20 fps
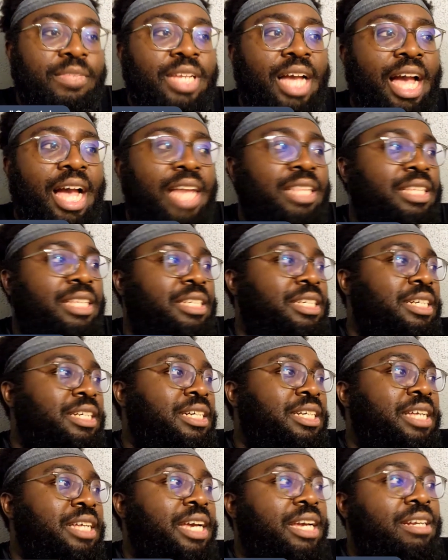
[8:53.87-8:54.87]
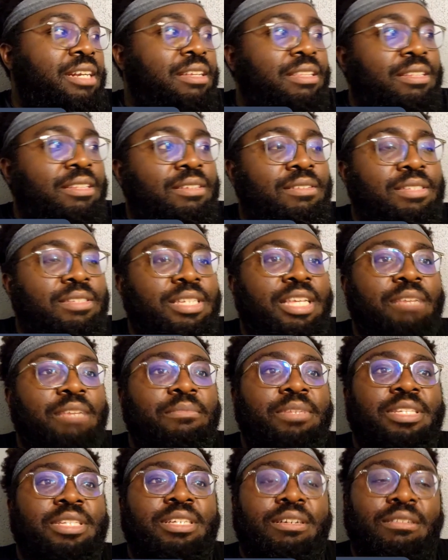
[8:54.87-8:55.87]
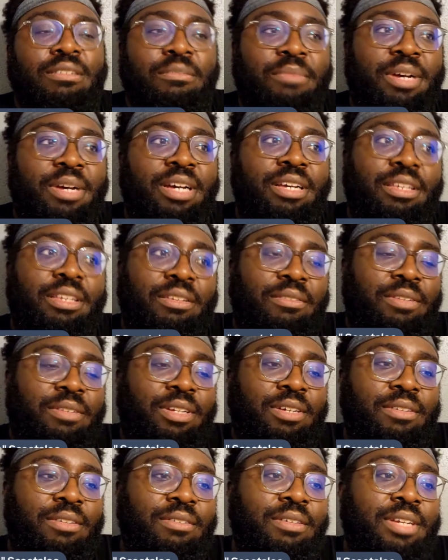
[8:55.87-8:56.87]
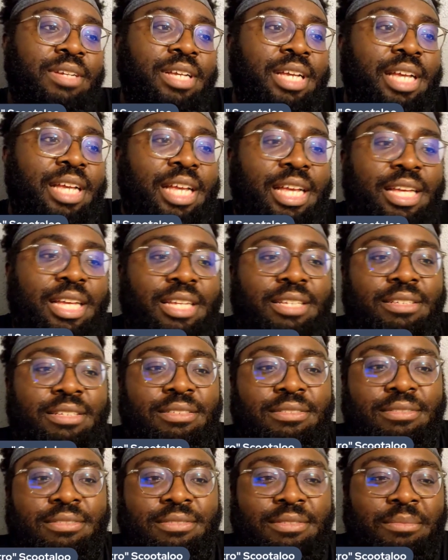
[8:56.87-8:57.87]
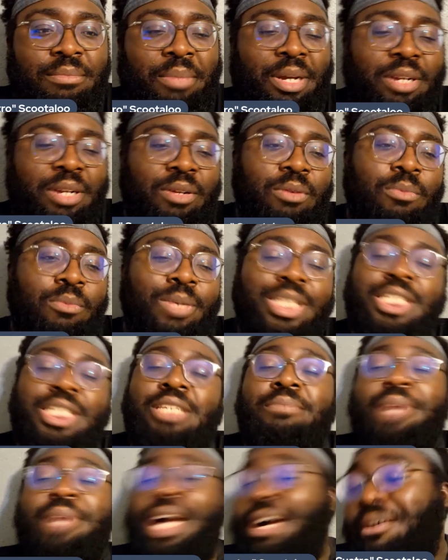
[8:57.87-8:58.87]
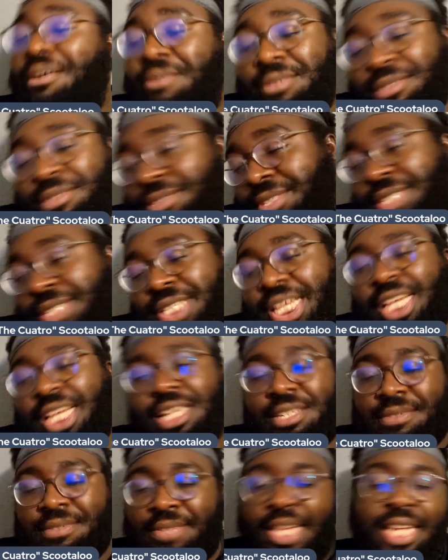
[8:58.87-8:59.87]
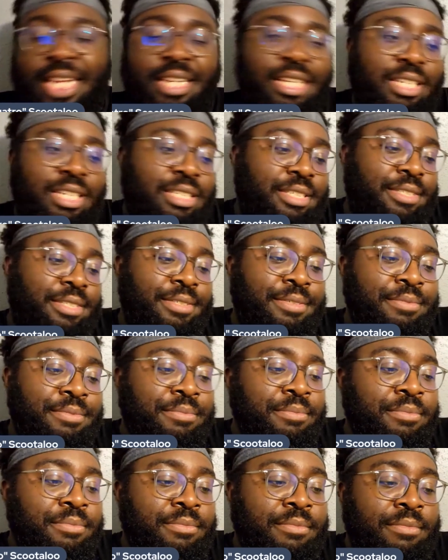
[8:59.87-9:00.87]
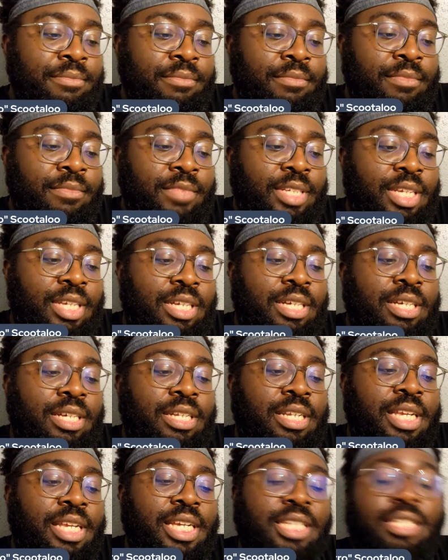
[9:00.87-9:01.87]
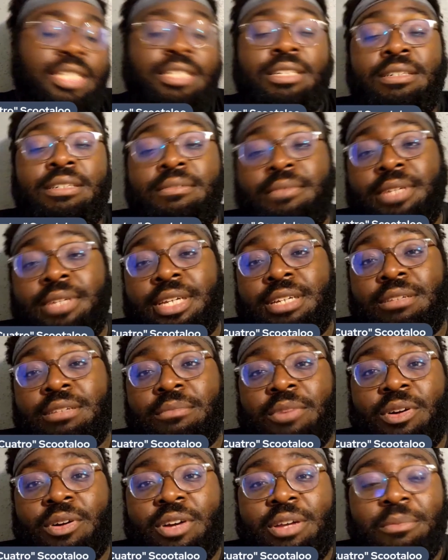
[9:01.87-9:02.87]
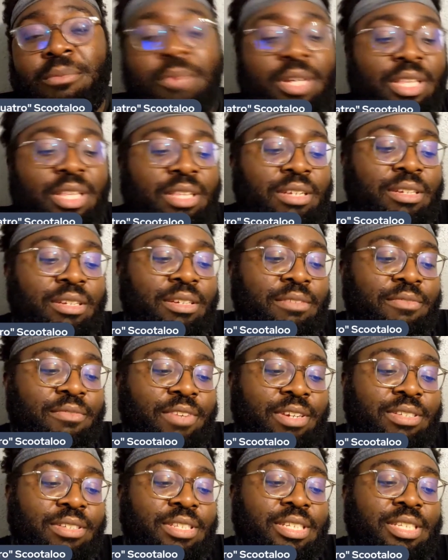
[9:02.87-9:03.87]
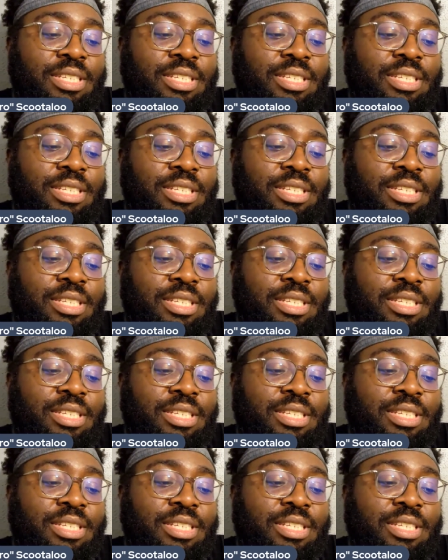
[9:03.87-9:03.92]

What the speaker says: Isla Dawn had a little segment talking about, you know, about her witchy powers and things of that nature. Next up, we get Amari Miller versus